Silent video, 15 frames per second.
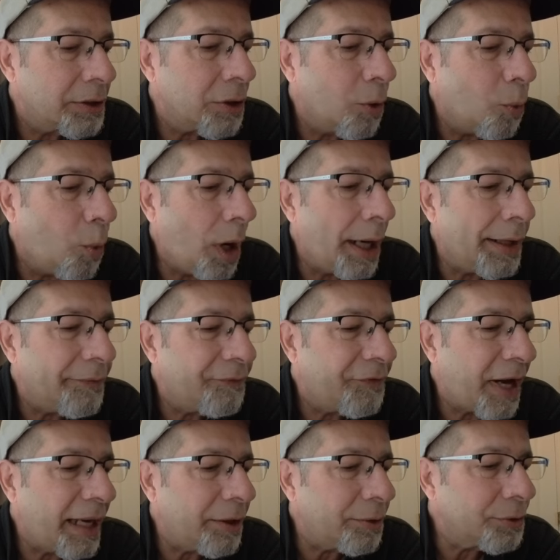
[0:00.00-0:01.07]
to one
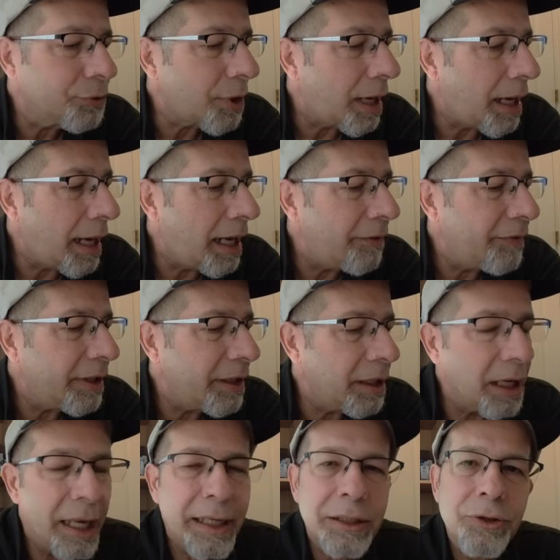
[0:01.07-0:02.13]
final drive and an
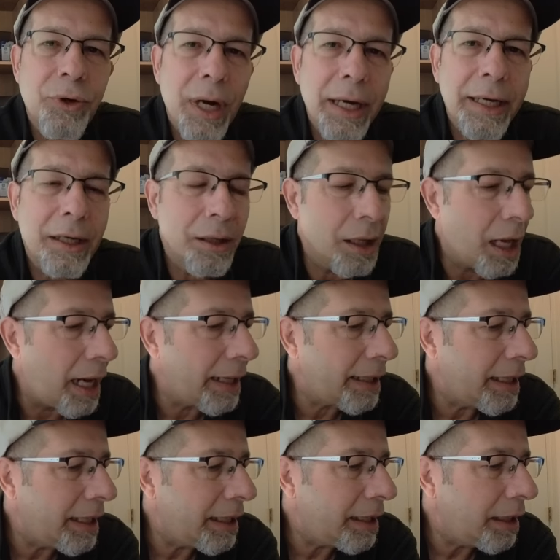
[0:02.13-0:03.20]
electronic
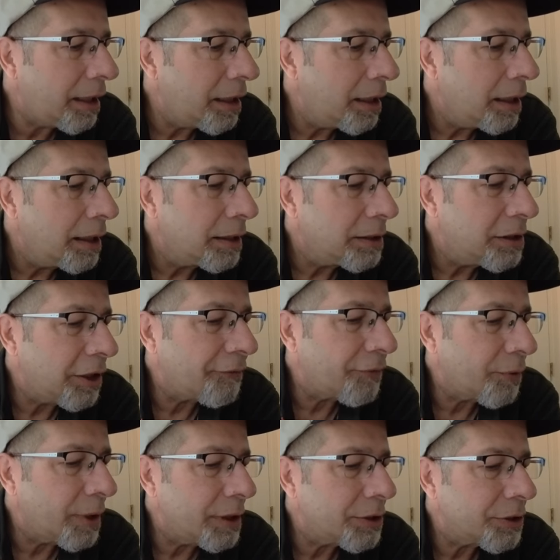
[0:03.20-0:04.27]
locking
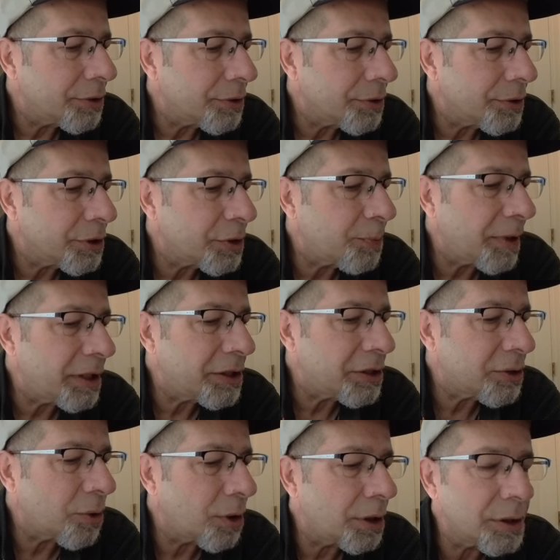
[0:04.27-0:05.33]
differential splits
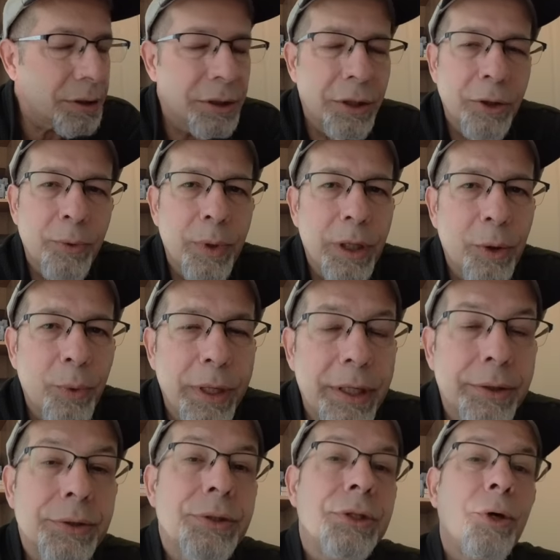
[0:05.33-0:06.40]
torque to the rear
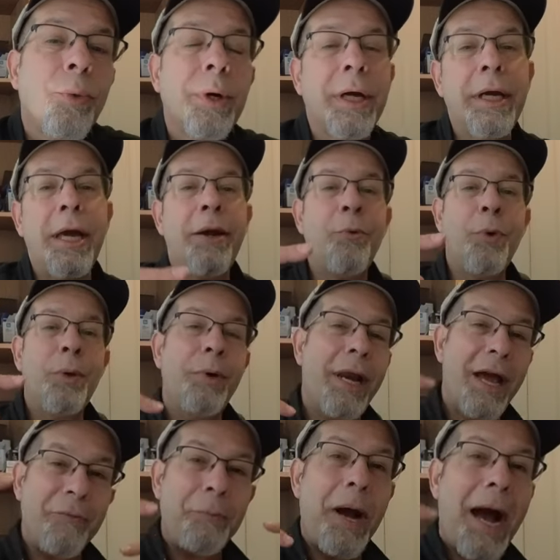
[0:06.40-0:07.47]
wheels. So we would
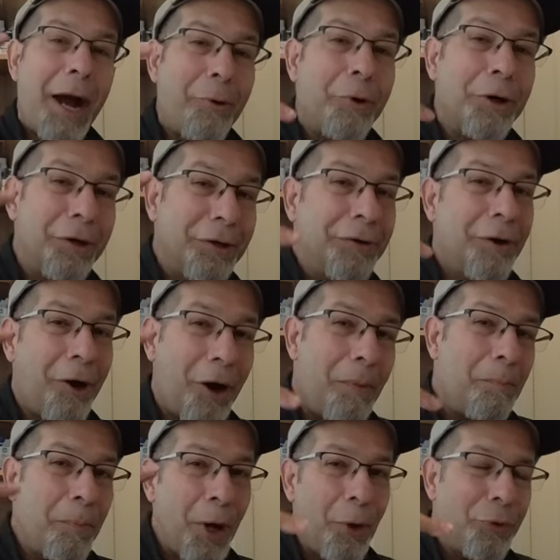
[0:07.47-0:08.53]
have power
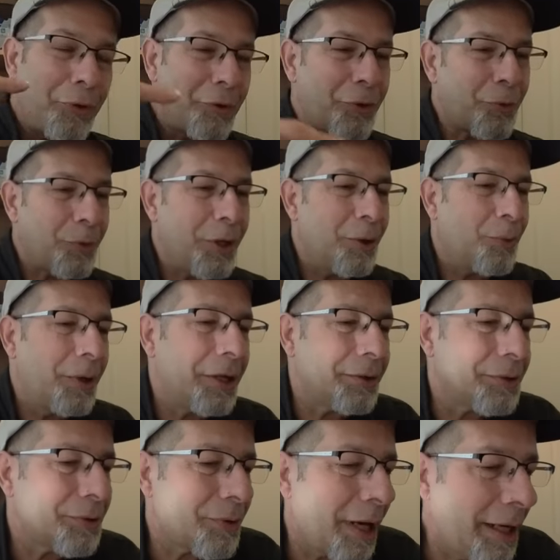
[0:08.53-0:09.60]
on both of the rear
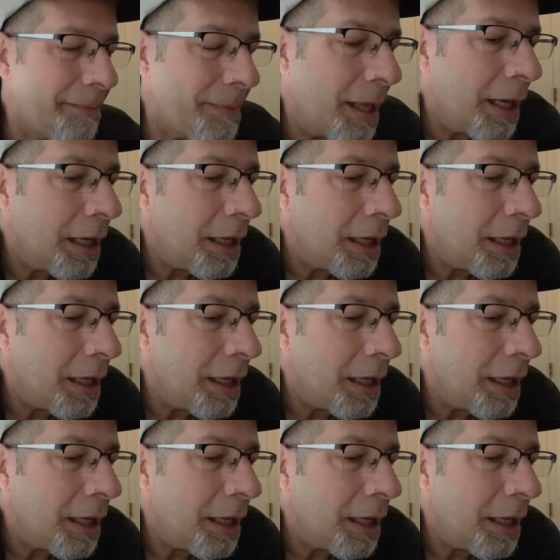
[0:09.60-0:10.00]
wheels, right?